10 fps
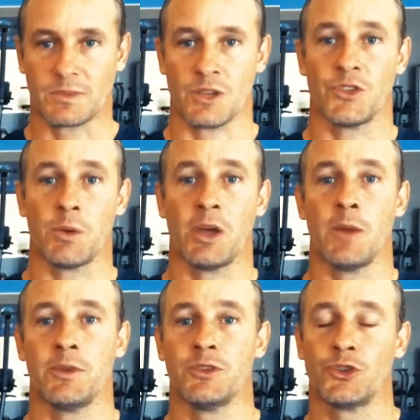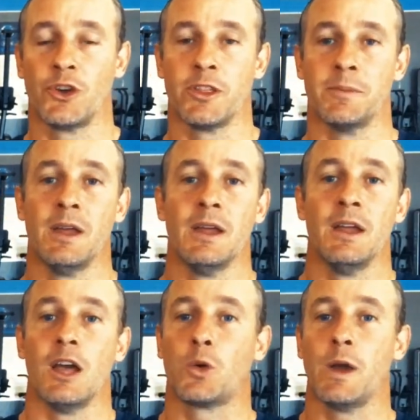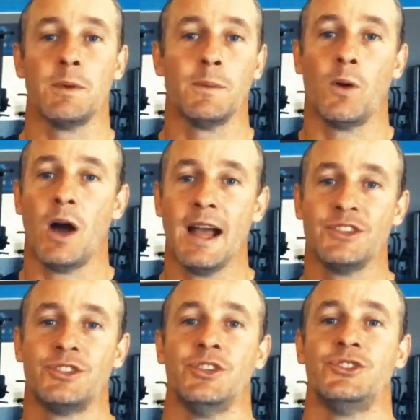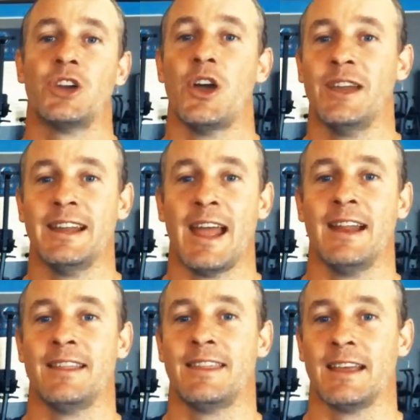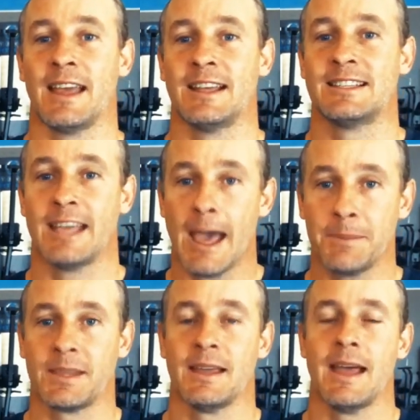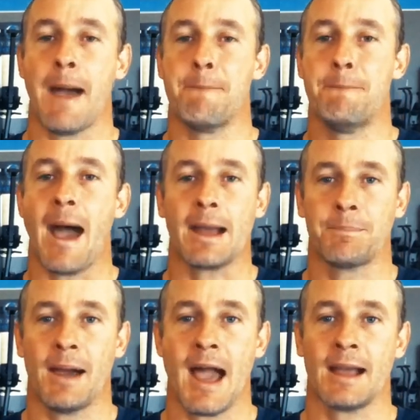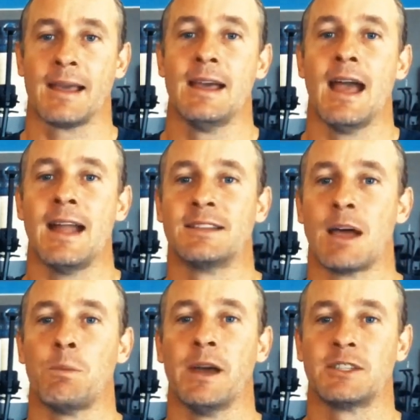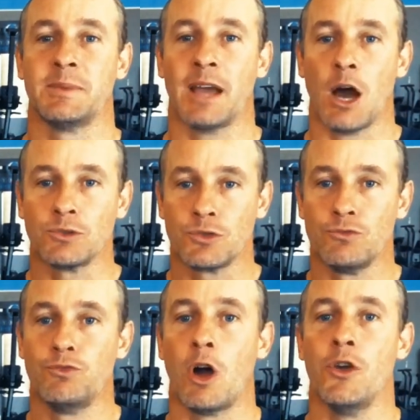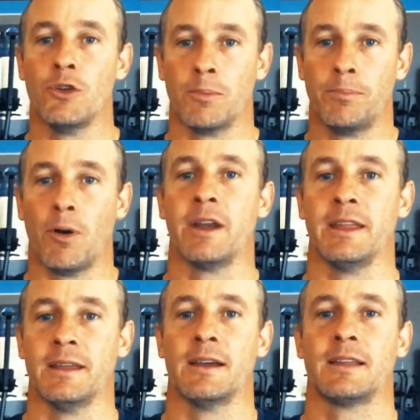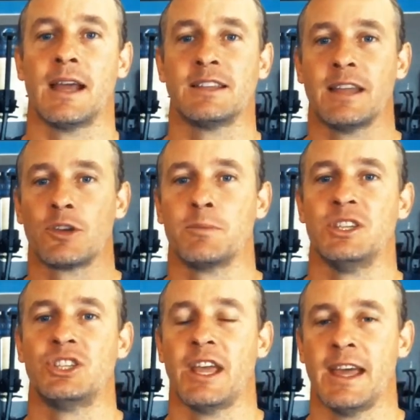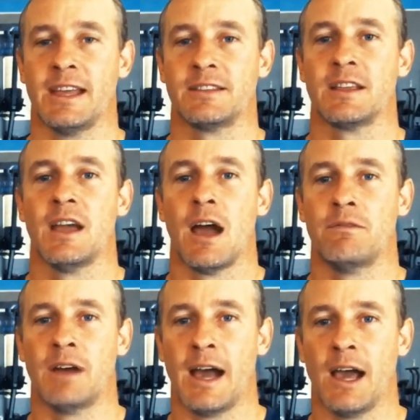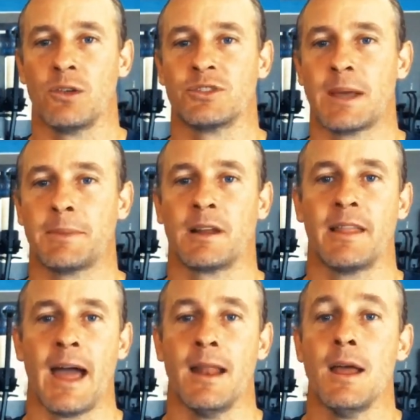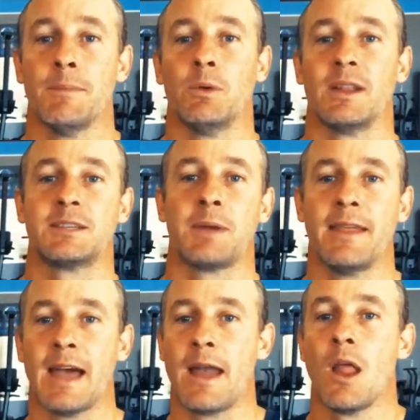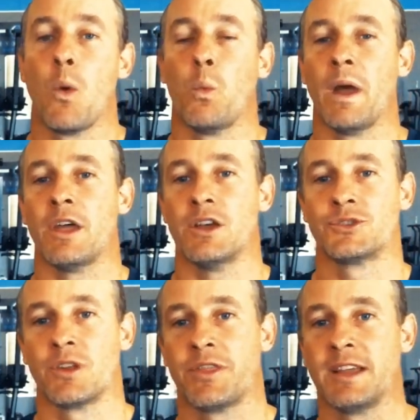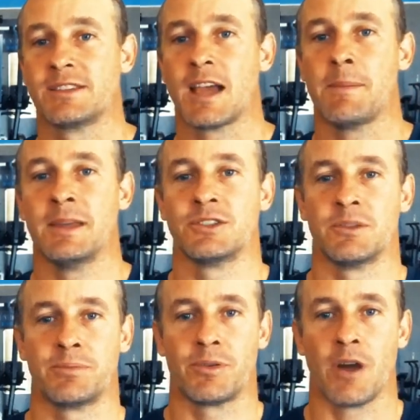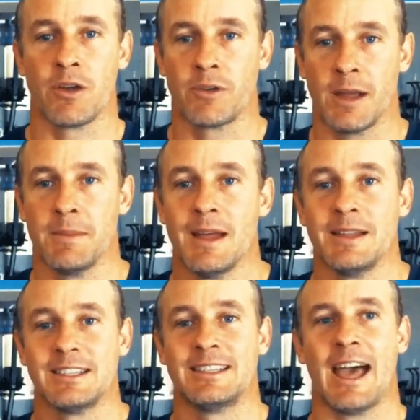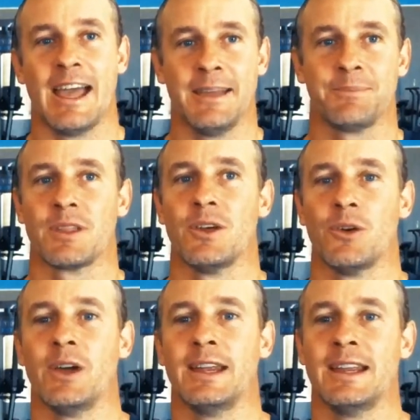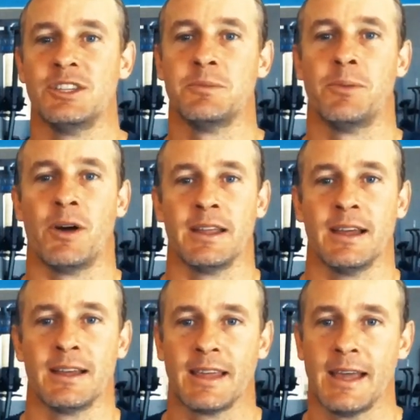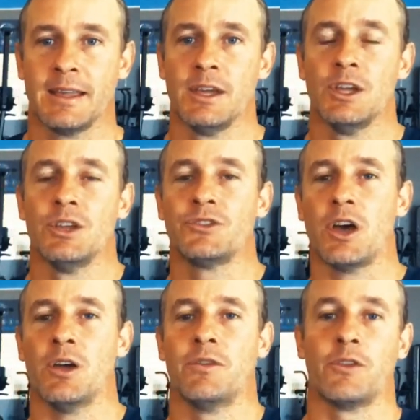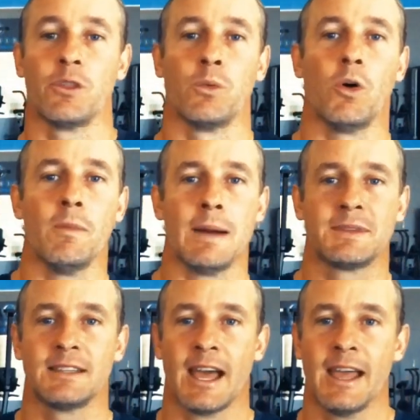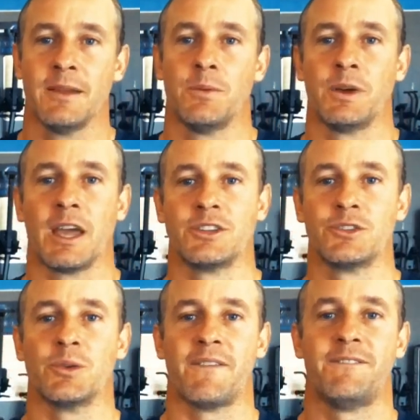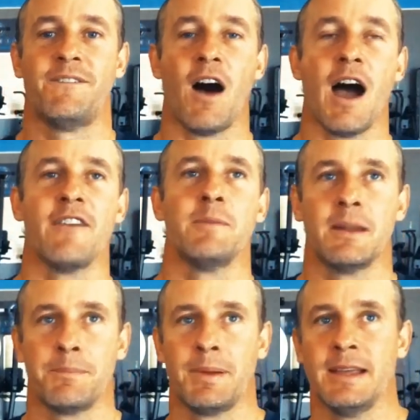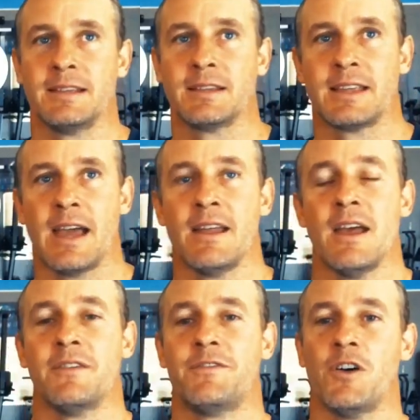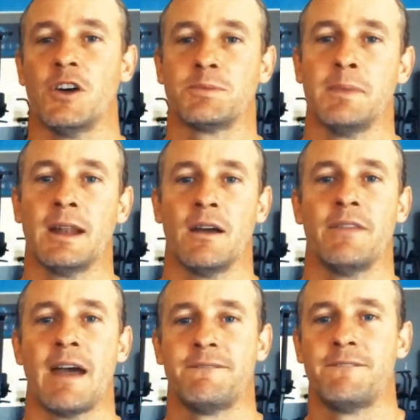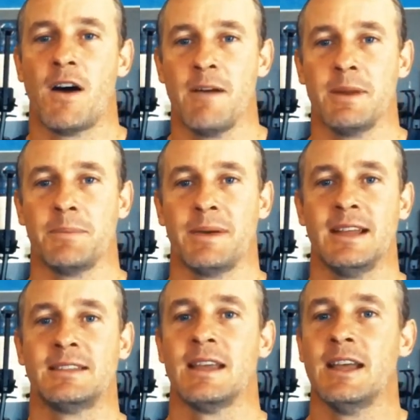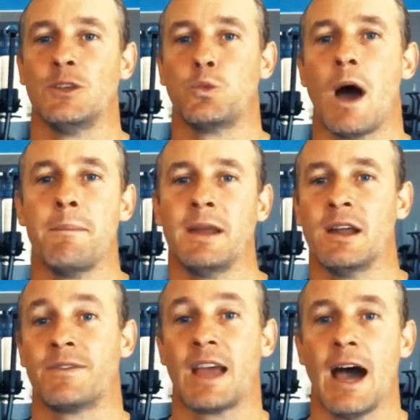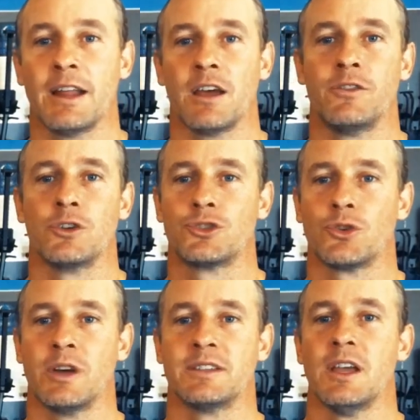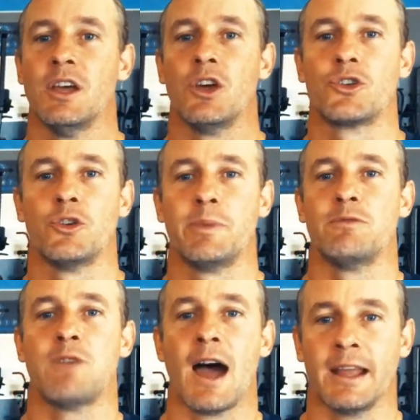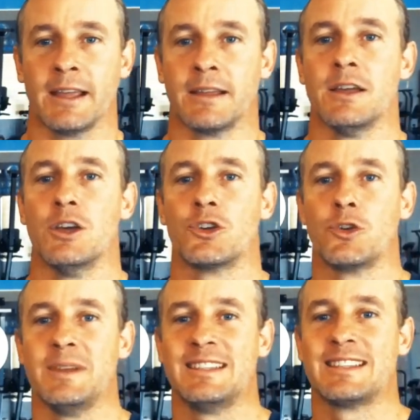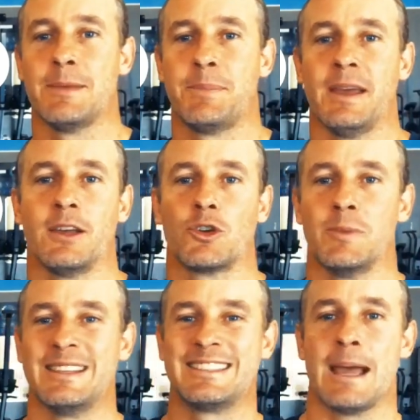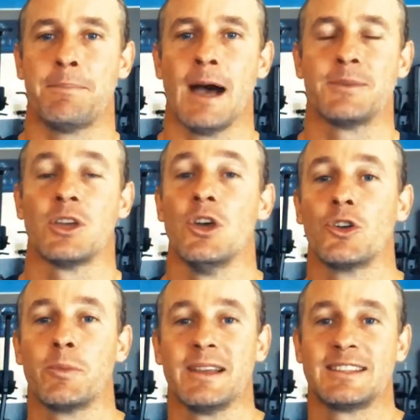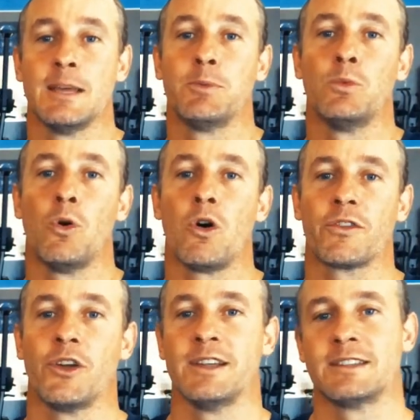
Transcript: so we hope you enjoy them. Equipment wise, you don't need anything except a backpack and somewhere to be able to row your body. Okay, so that could be chairs, a rail, or something like that. But we'll explain that when those sort of things come into the program. Today, all you need is your body, okay? So for the warm up today, we're going to do a five minute piece, okay? The first minute of that five minute piece is one minute of cardio of your choice. It could be running, it could be skipping, it could be step ups, it could be a simple walk 30